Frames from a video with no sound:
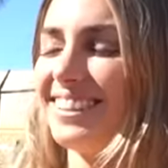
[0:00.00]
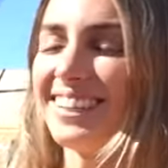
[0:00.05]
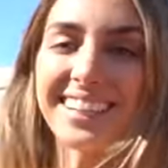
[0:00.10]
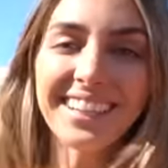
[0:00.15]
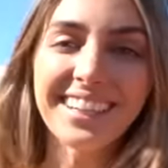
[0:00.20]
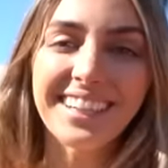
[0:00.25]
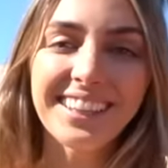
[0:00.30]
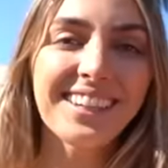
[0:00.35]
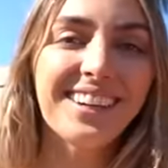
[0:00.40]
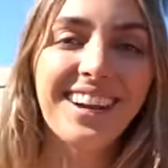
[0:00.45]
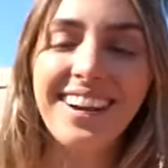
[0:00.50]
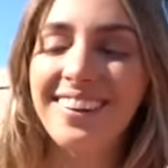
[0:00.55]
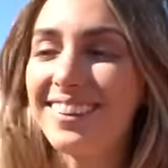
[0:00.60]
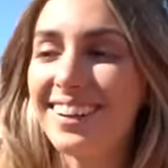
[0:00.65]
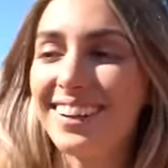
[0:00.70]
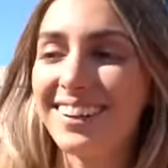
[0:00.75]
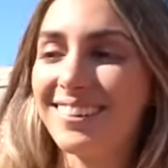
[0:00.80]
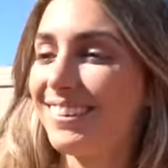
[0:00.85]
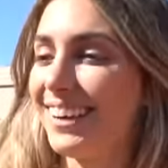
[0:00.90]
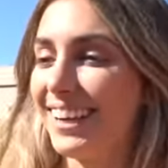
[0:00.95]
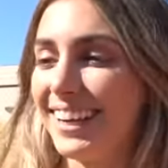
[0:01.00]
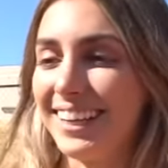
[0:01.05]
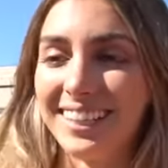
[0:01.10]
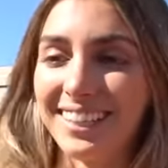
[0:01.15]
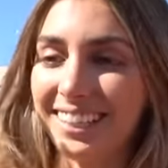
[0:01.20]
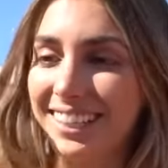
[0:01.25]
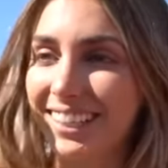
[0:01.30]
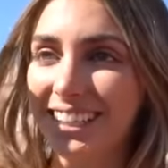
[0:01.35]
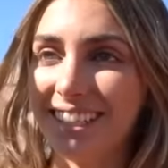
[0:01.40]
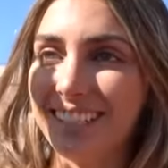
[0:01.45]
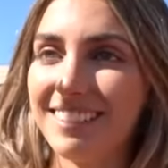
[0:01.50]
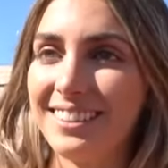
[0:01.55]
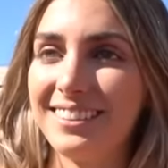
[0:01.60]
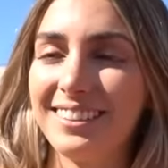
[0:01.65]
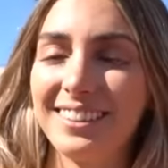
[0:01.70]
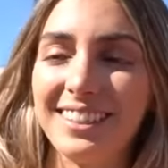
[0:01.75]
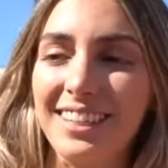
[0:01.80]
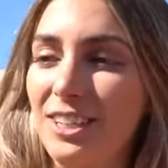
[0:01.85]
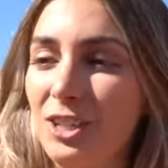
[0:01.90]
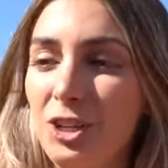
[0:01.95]
We're gonna get the car running right,
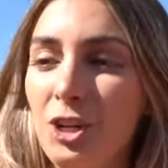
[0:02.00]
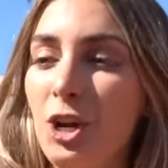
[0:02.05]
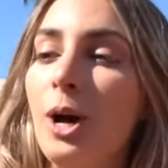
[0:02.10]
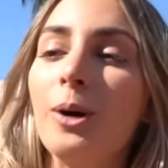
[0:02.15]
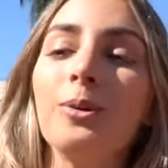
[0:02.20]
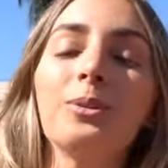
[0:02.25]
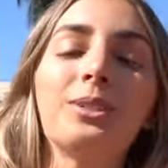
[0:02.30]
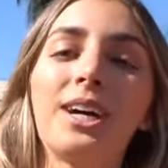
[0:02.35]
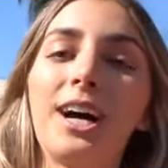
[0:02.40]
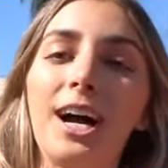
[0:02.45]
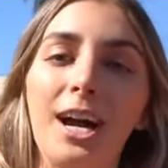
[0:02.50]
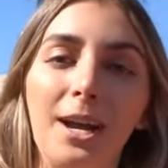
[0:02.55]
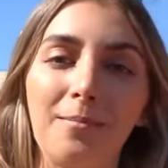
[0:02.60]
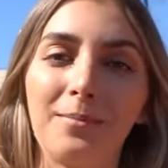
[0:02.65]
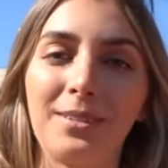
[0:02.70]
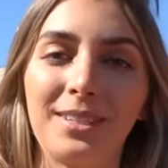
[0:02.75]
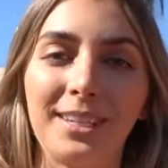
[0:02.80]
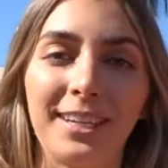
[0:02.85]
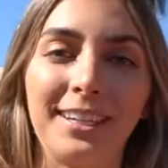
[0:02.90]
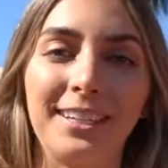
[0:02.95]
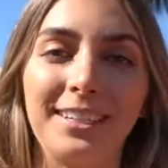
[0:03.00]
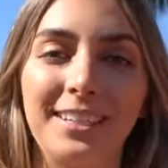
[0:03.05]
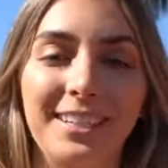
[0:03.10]
and in no time Sandy